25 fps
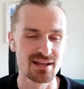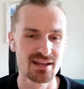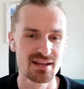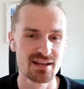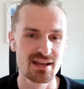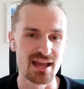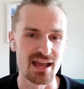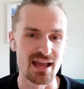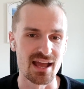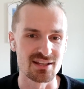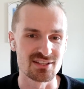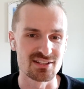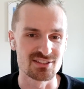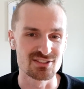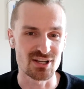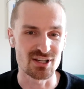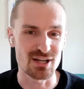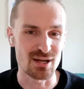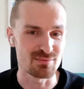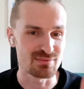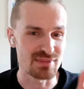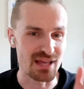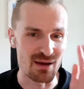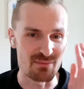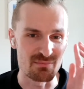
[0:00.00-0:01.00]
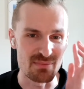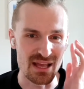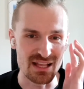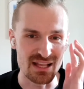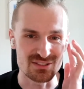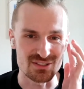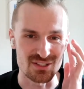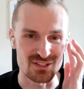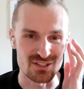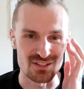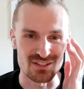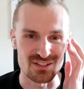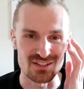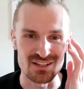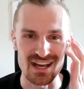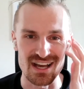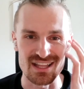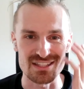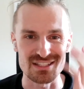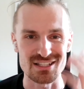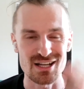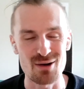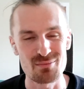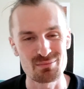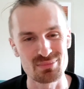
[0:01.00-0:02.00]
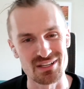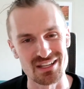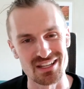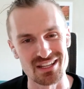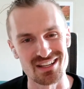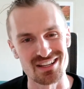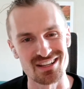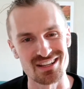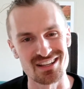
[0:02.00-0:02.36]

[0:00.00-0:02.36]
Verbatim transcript: and took up that mantle at the company